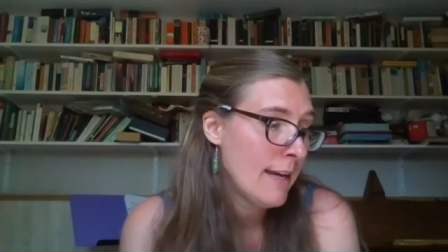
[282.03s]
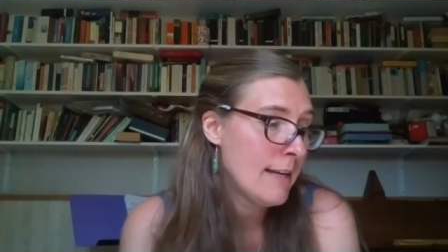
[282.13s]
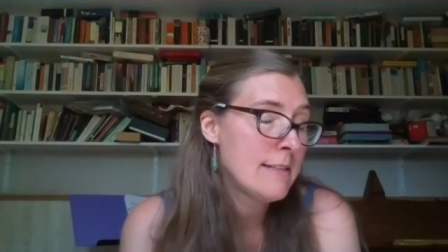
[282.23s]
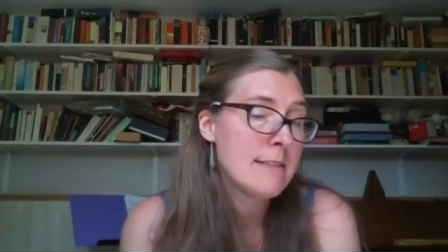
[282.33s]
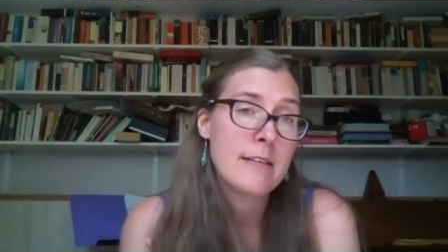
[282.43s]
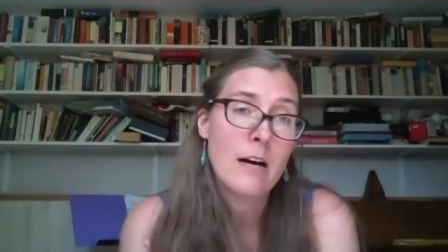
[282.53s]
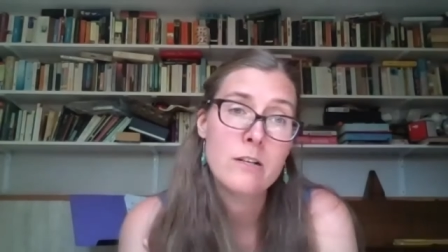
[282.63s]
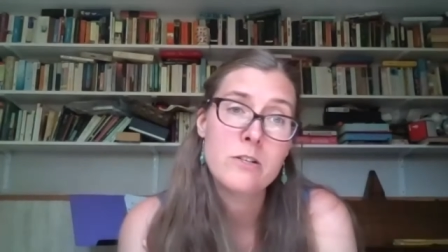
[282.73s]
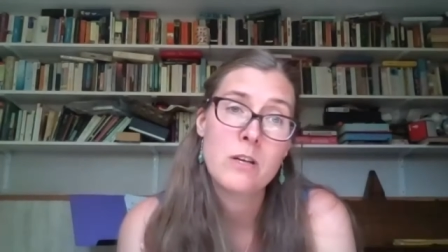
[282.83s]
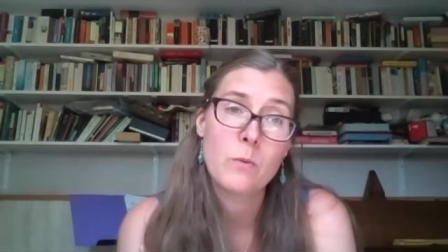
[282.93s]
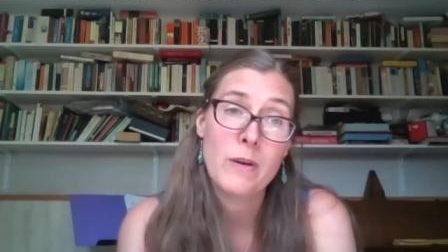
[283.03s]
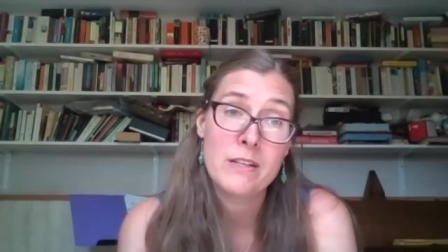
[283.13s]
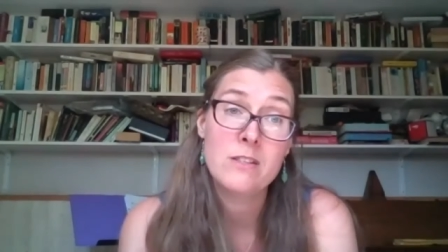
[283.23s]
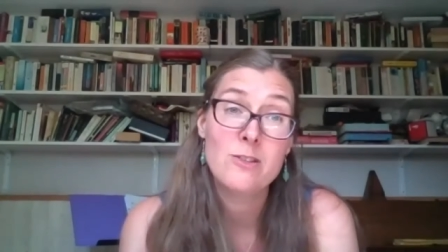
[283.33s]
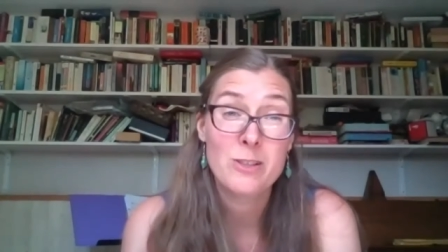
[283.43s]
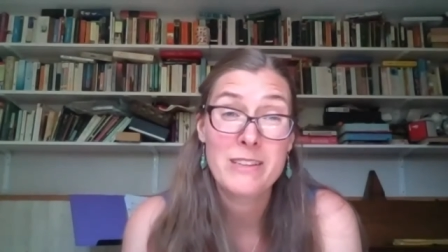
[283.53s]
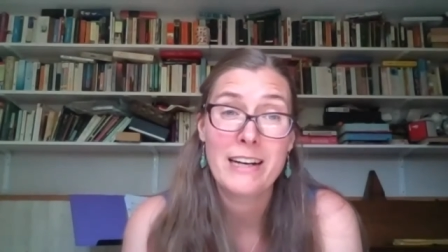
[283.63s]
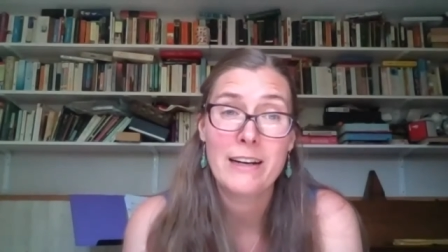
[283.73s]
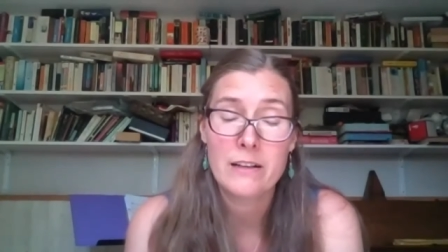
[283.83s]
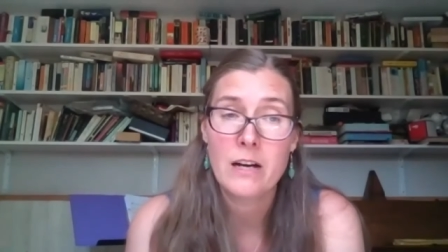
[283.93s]
is such that we can do
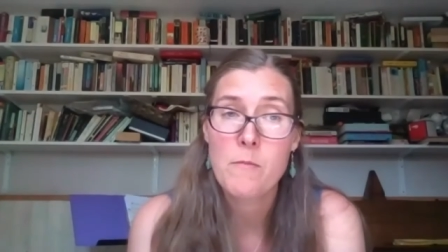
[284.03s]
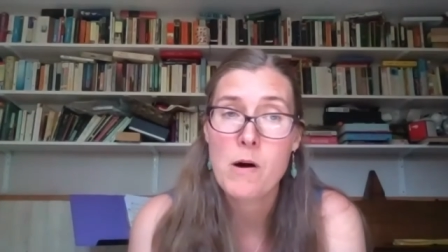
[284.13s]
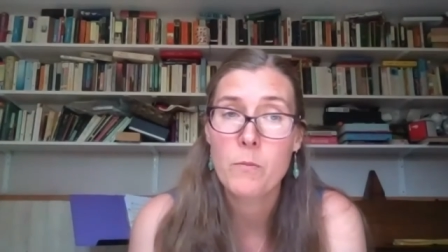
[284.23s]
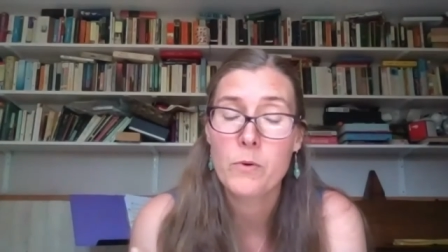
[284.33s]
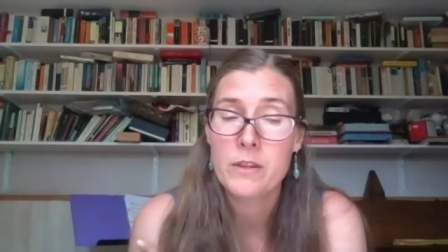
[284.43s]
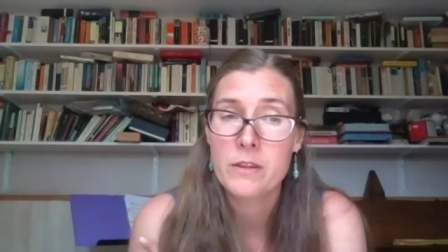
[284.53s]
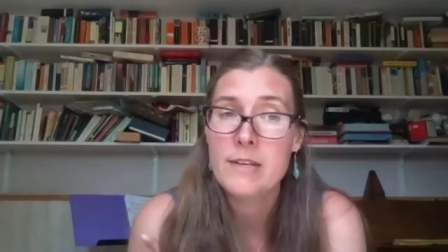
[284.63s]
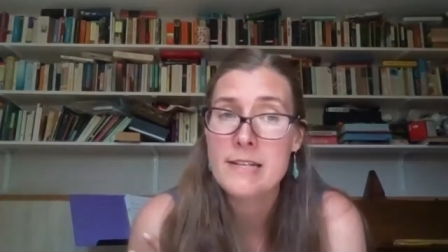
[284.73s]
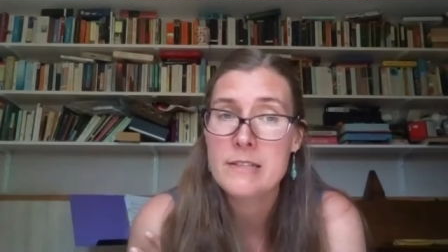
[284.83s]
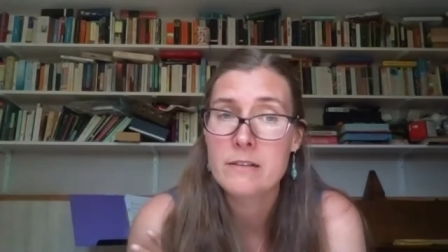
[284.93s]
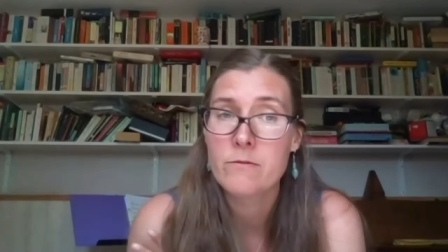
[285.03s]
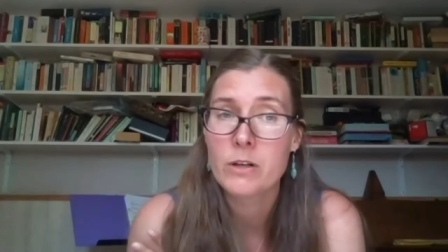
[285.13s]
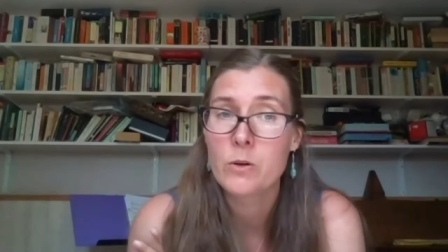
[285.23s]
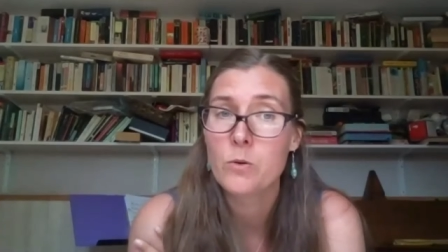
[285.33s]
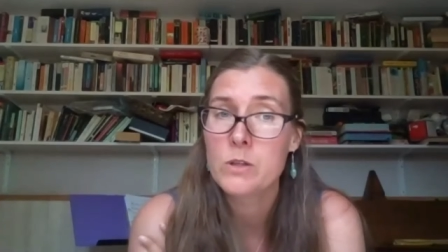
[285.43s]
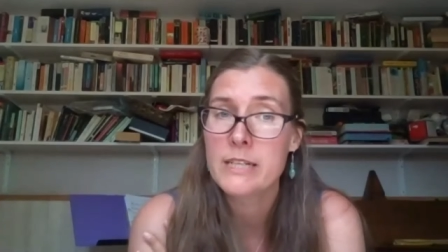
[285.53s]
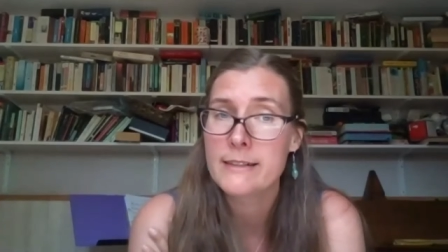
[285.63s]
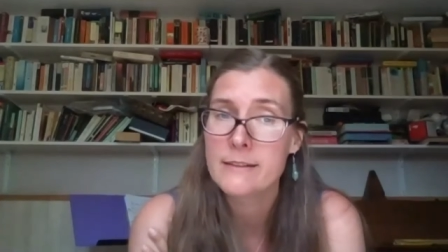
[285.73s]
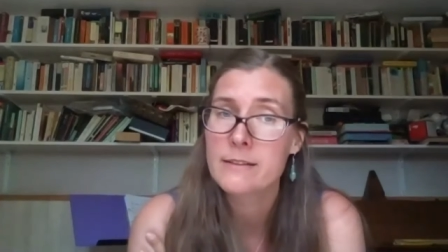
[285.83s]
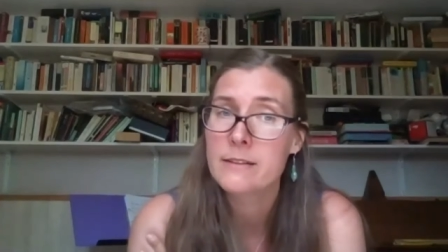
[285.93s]
that and come up with decent recordings